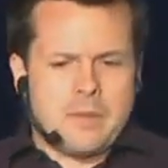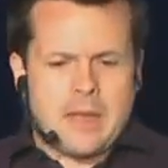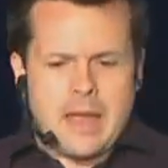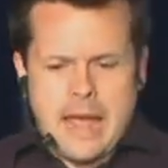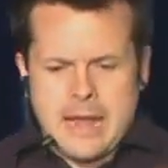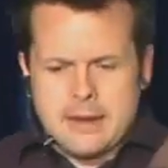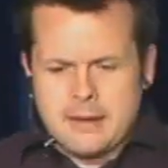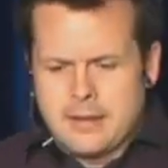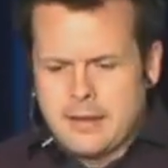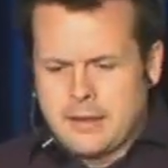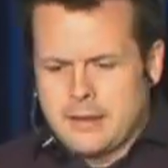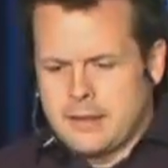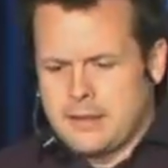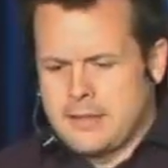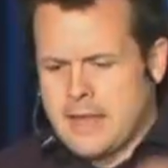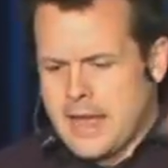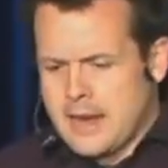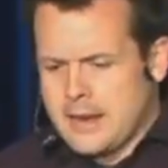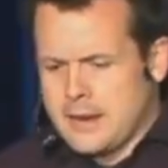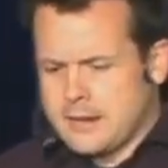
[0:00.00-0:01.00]
And
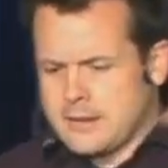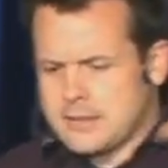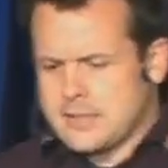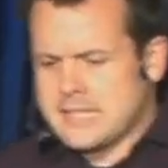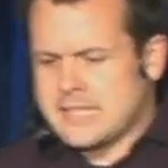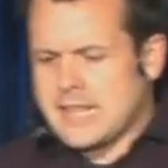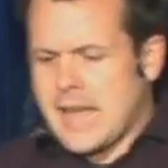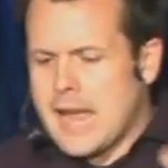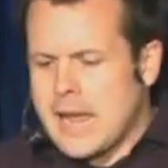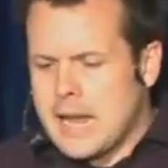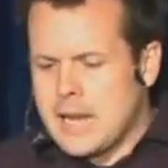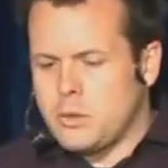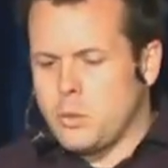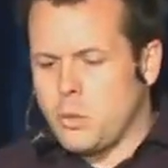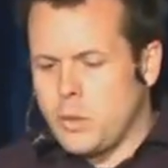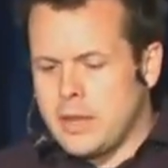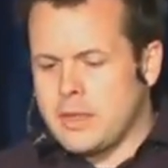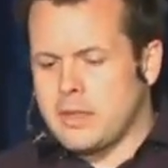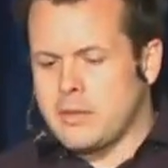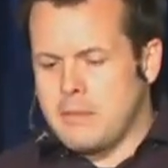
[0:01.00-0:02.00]
that stayed
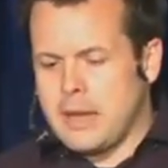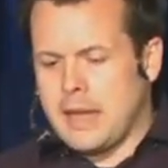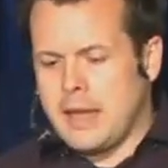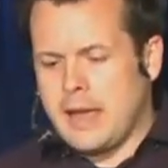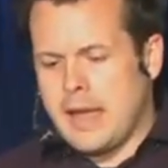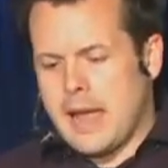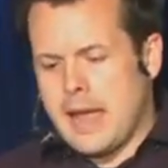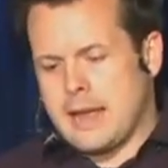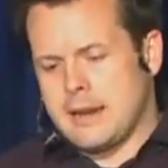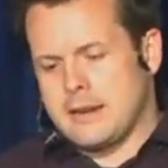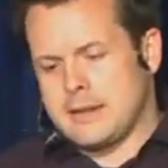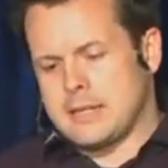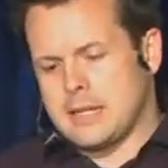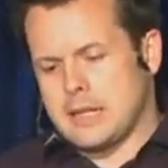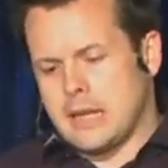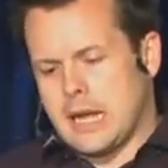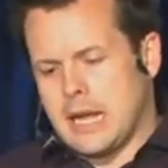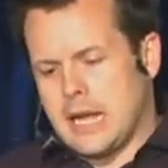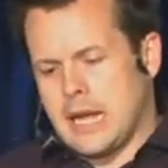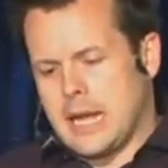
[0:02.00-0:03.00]
with me. And
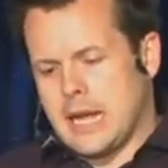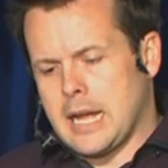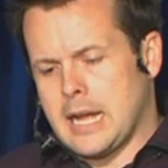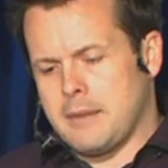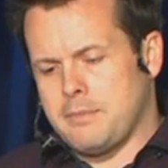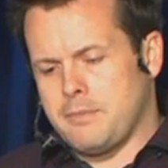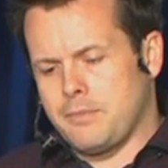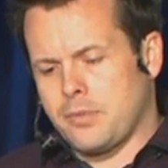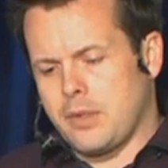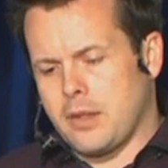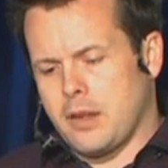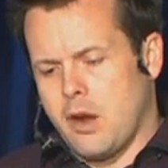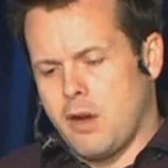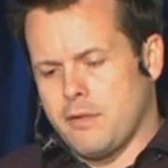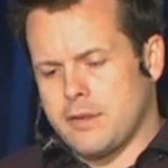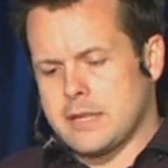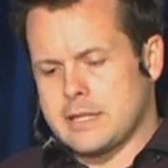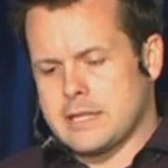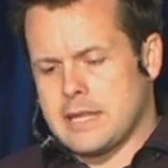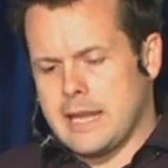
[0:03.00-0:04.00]
um,
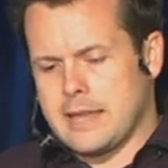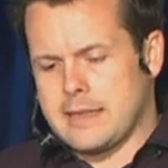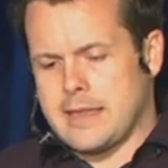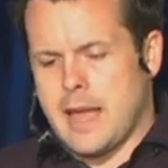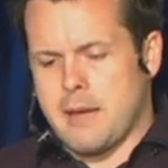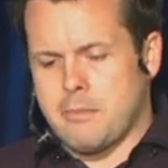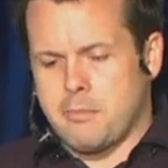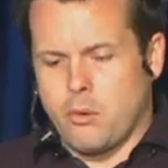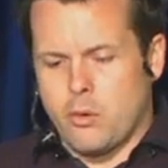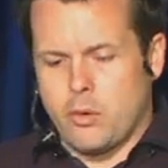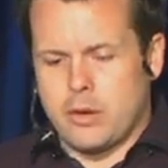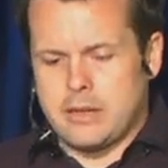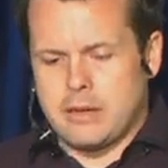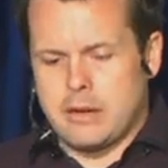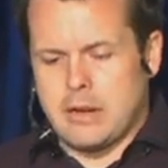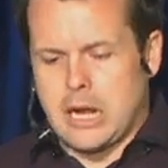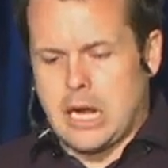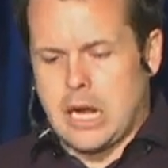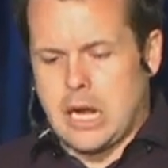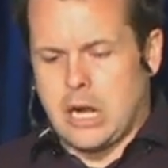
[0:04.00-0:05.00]
obviously, at that point,
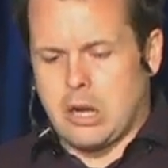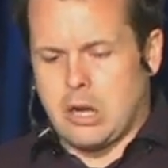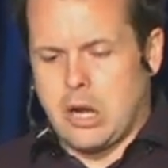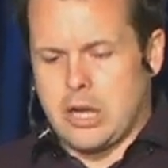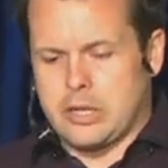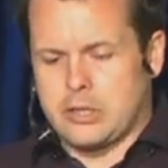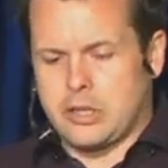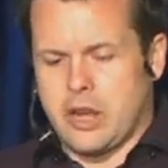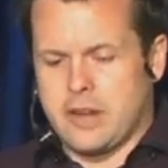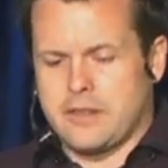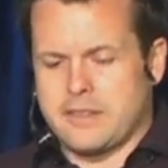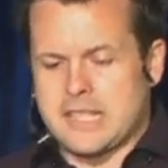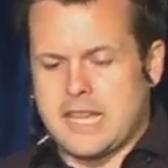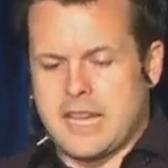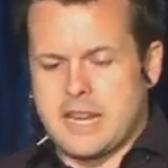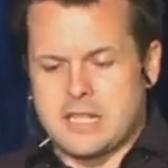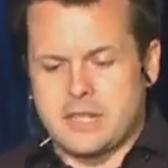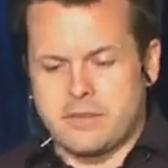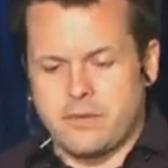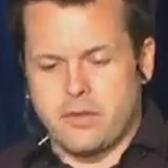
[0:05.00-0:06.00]
I'd kind of
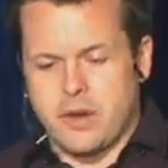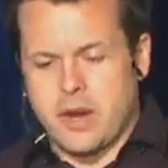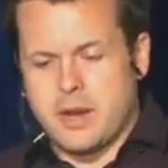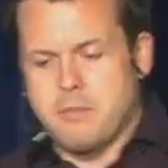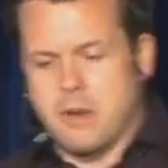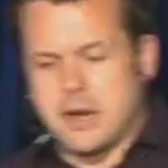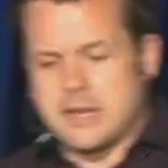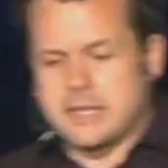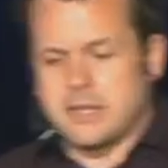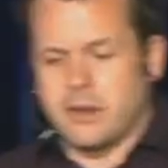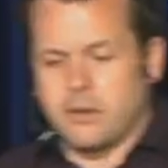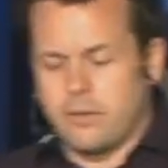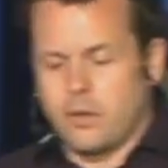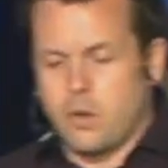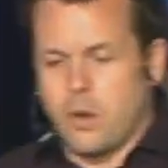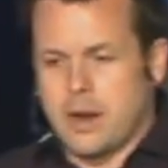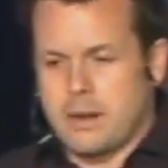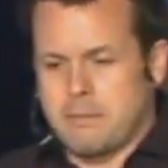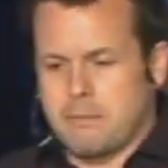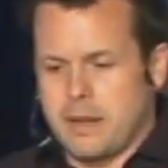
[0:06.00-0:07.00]
started to free myself
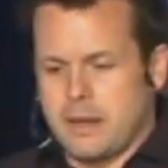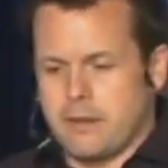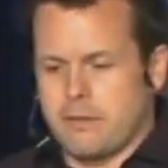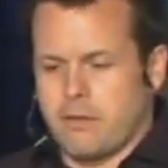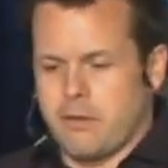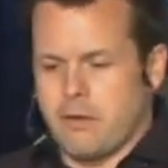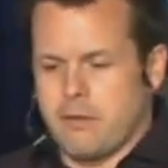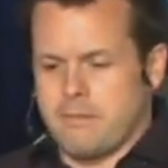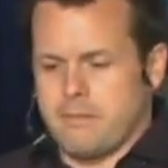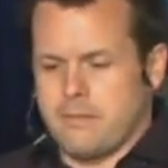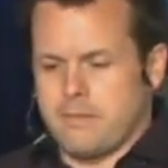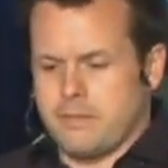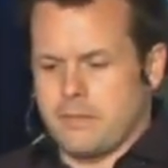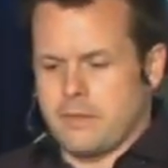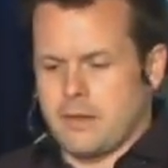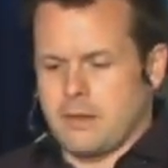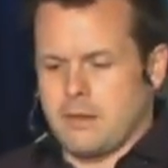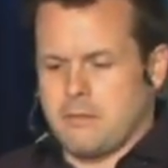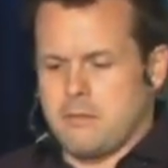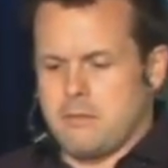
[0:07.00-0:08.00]
quite a bit from
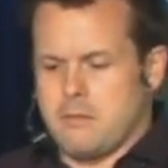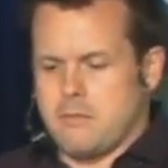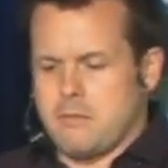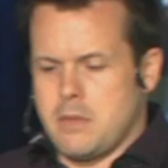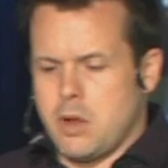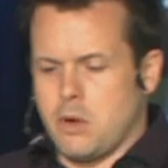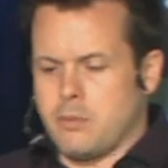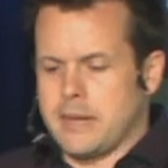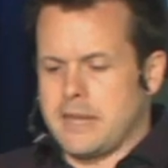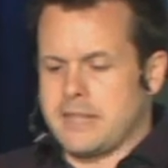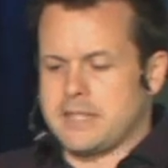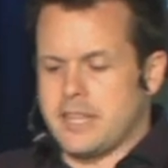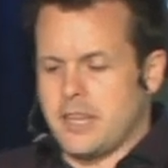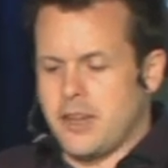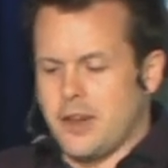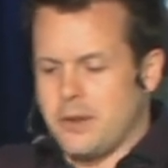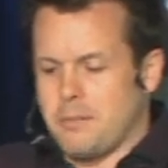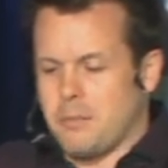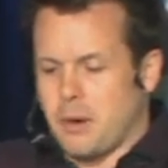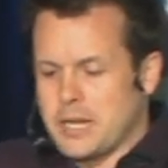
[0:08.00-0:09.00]
Melbourne
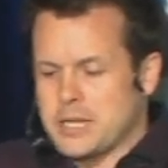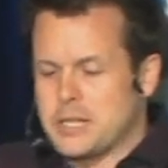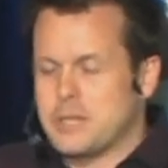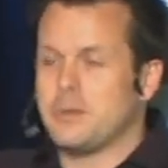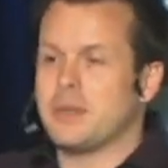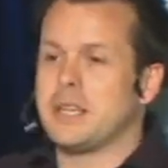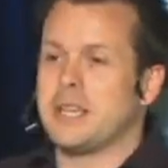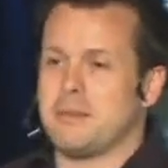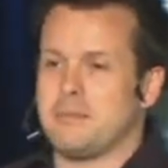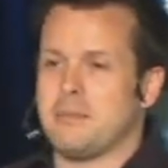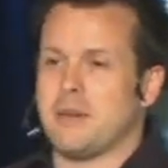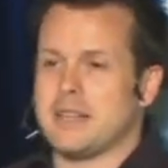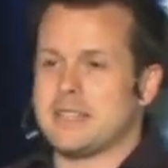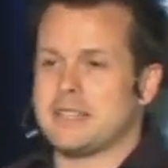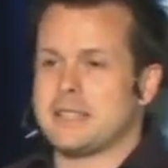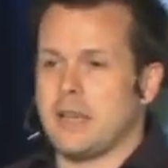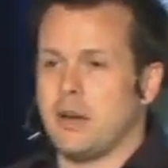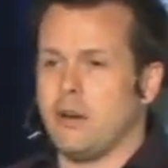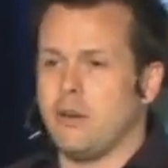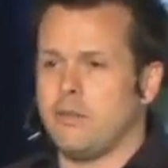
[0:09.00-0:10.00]
SEO by doing it
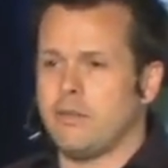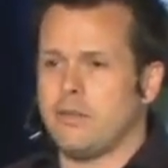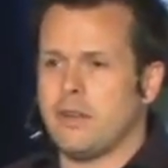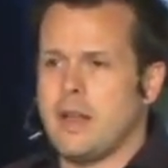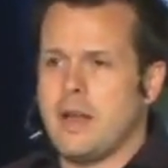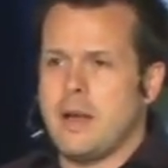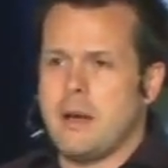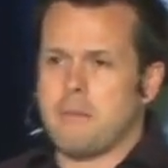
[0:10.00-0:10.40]
myself.